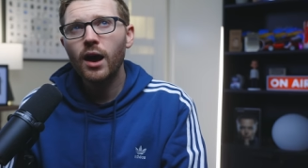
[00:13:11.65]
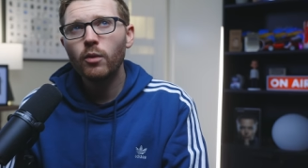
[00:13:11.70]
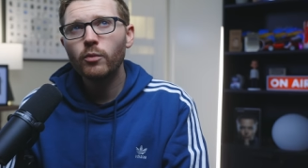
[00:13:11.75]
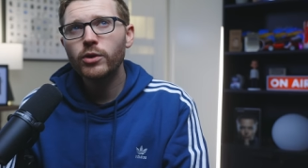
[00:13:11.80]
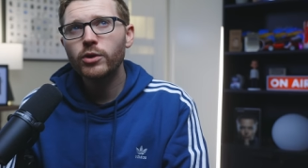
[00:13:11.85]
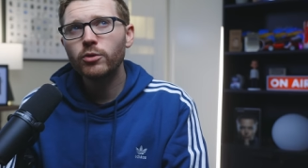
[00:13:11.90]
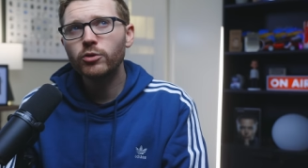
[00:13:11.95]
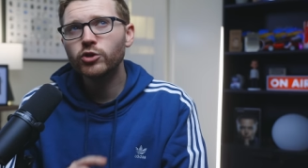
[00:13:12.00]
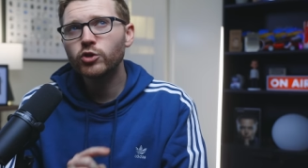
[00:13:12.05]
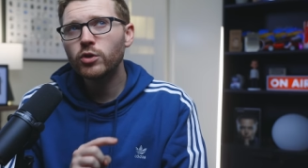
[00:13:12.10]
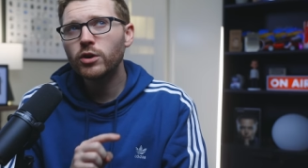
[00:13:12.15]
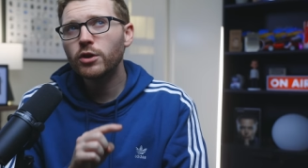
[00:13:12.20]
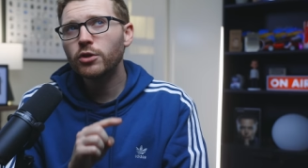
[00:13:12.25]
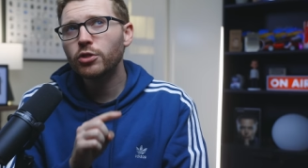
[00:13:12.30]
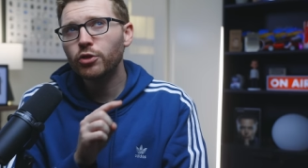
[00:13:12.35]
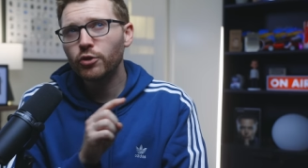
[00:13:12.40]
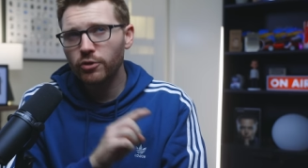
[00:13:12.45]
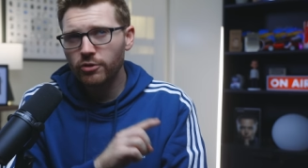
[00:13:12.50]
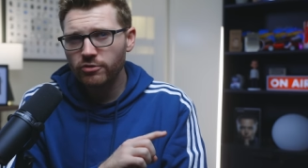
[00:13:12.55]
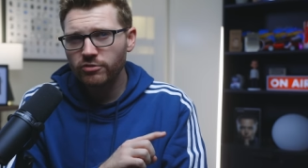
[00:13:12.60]
We were doing
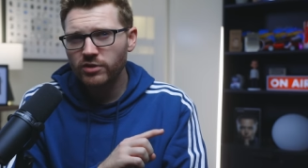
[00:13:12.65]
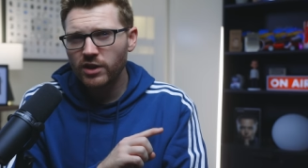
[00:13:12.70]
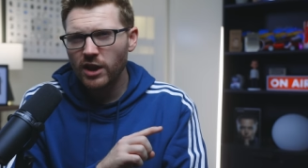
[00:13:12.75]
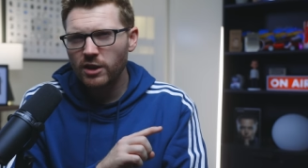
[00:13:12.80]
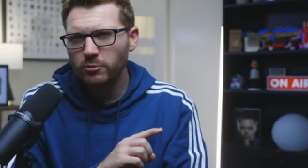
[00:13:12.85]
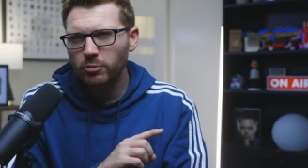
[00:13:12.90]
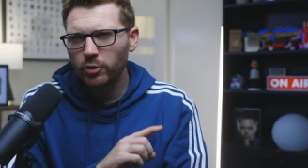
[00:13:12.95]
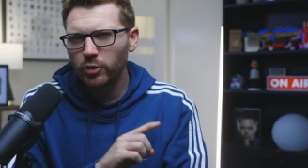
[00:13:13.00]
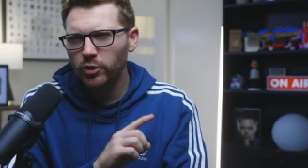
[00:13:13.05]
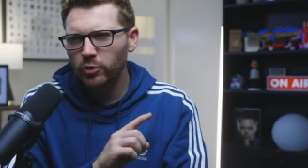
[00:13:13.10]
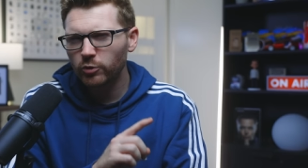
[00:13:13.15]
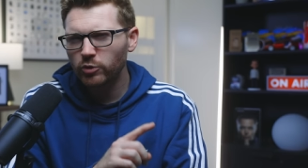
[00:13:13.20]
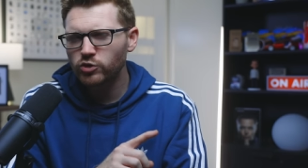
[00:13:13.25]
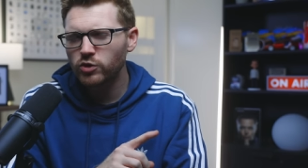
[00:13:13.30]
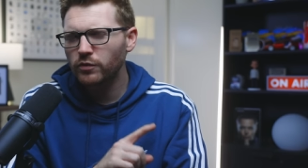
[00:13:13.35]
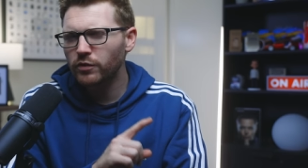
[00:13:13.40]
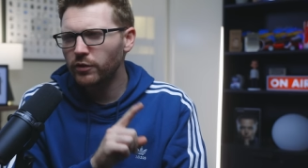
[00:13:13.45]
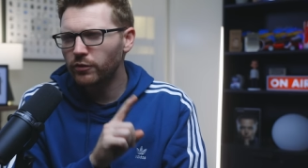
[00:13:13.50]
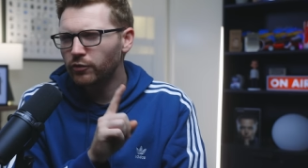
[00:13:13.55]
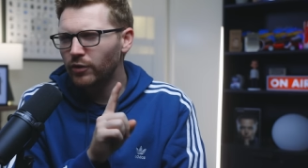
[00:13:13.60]
Thursdays, but we're going to switch
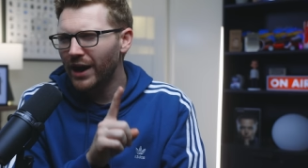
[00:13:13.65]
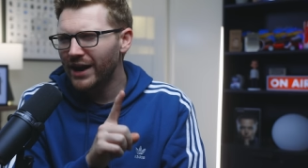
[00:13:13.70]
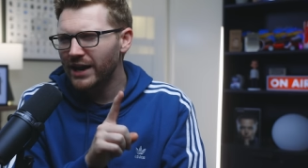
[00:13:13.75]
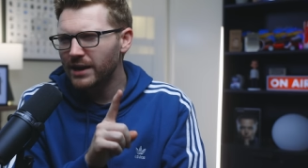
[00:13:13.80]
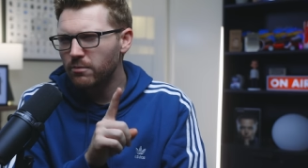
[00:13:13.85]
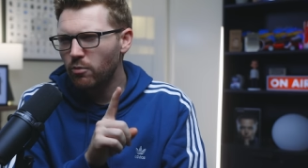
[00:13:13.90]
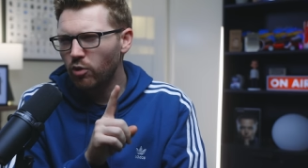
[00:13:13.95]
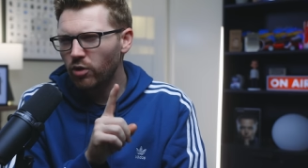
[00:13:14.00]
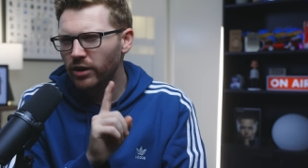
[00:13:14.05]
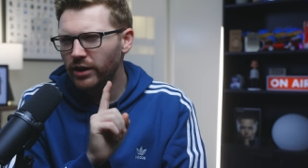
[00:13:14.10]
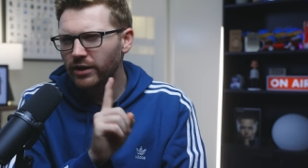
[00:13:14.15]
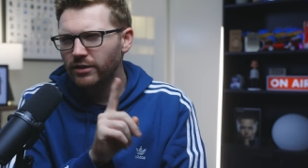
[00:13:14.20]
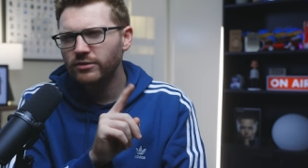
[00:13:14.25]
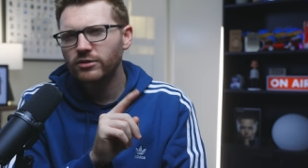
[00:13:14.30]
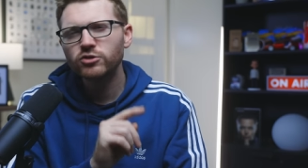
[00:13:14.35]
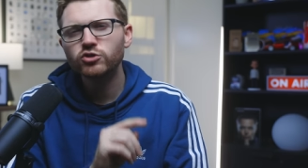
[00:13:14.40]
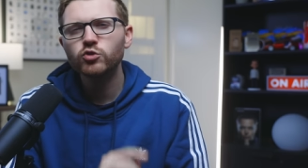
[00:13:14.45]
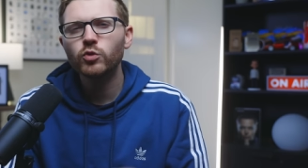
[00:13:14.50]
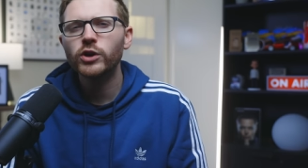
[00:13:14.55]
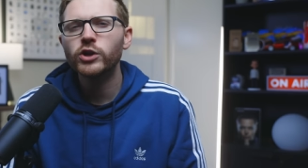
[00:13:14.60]
over to Friday mornings
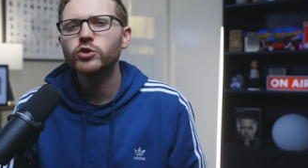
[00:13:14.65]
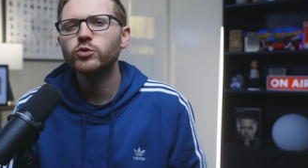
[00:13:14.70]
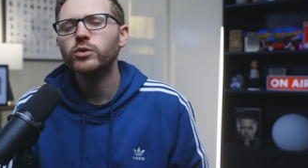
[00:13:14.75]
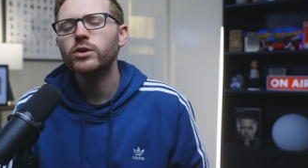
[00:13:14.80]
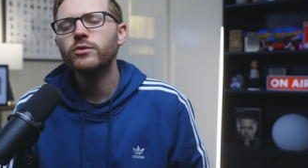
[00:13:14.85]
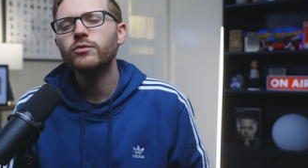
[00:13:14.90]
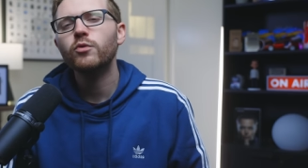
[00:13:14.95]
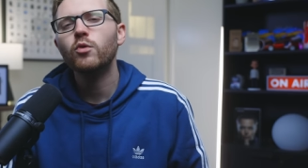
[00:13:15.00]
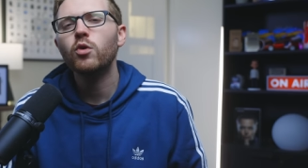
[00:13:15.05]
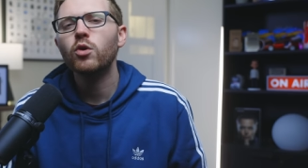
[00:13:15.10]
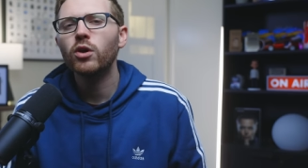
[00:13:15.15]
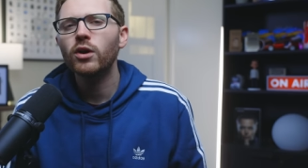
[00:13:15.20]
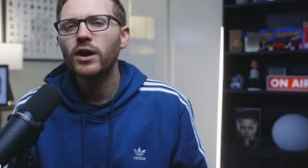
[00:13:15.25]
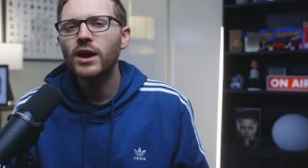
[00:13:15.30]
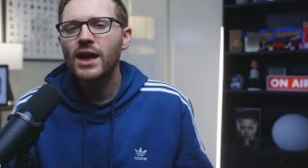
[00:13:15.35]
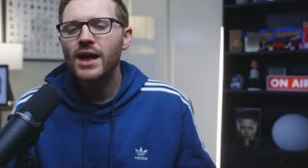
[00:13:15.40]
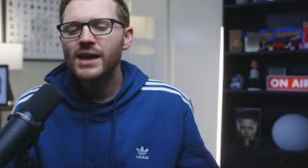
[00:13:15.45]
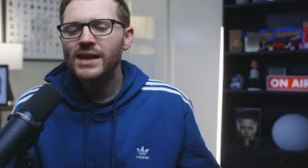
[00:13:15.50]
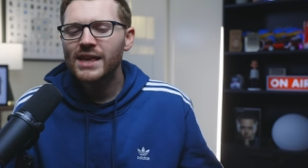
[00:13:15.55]
in 2024,